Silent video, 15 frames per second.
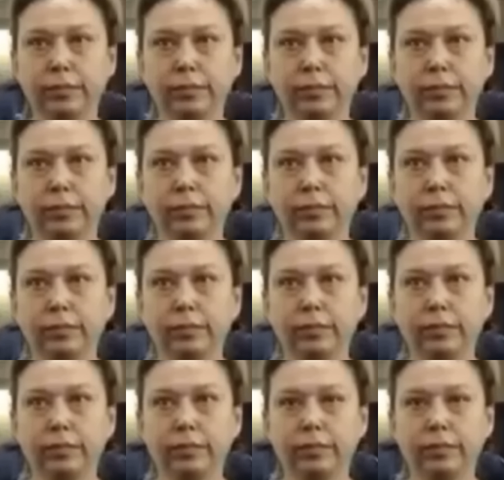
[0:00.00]

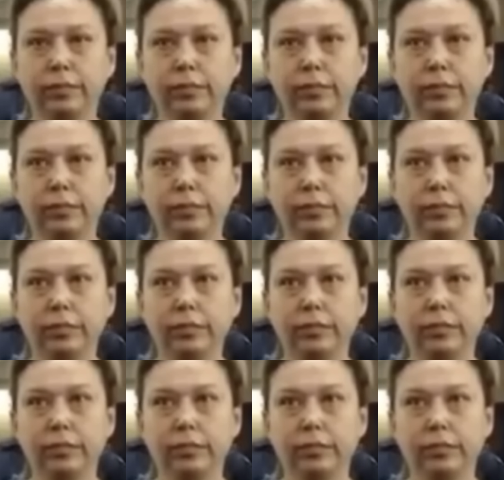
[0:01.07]

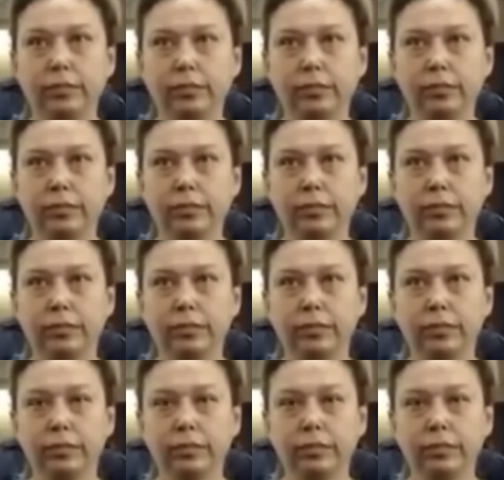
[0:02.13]

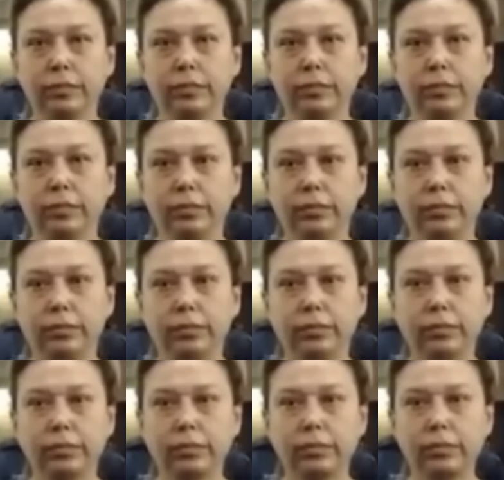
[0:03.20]

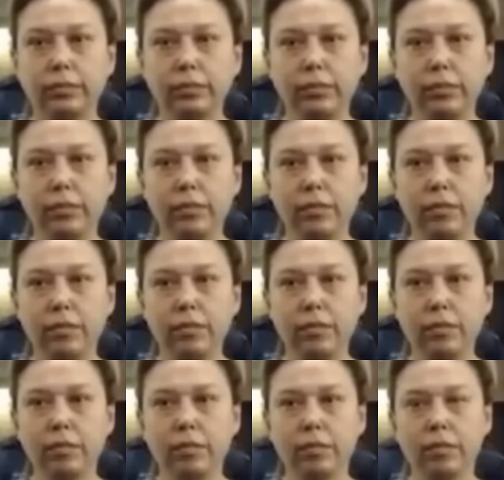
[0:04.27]

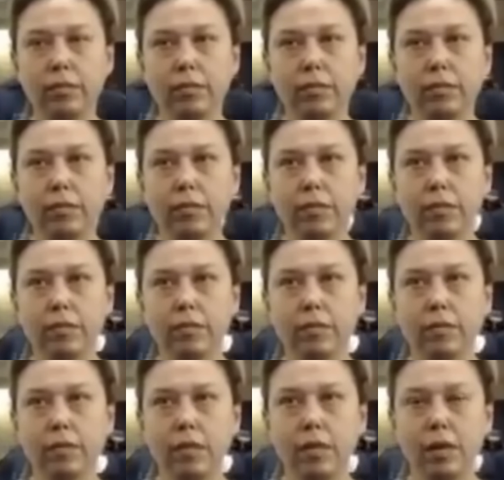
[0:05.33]

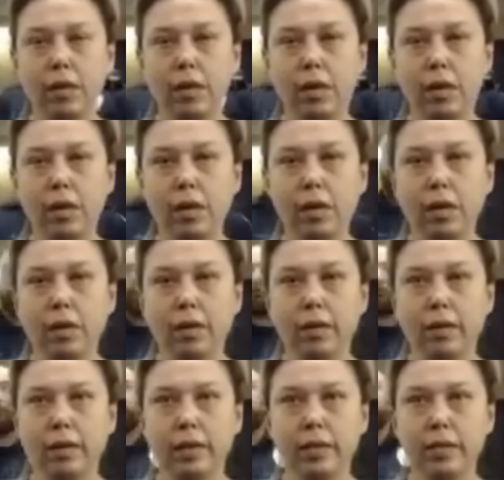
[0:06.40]

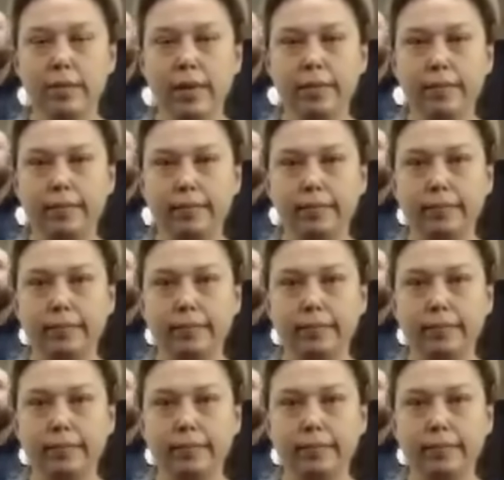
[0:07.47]
(silent)